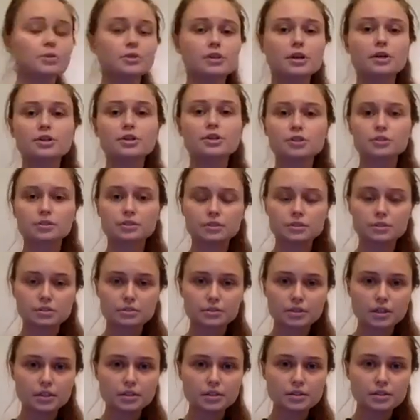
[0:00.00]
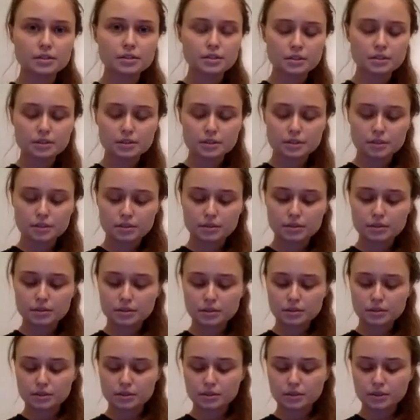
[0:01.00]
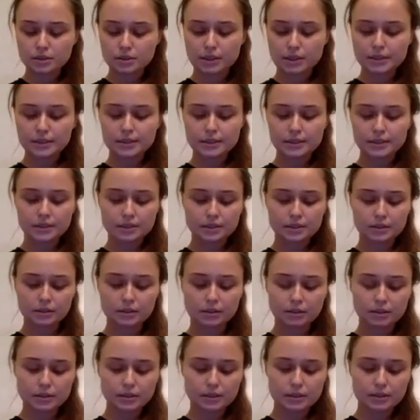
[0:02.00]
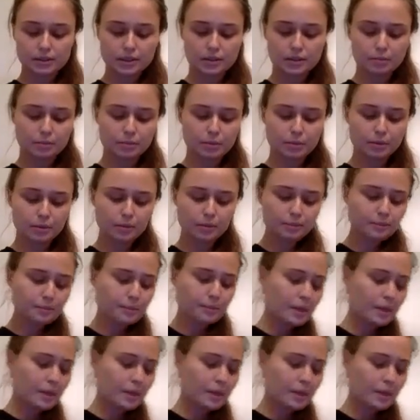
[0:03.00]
production externalities. It's a classical example.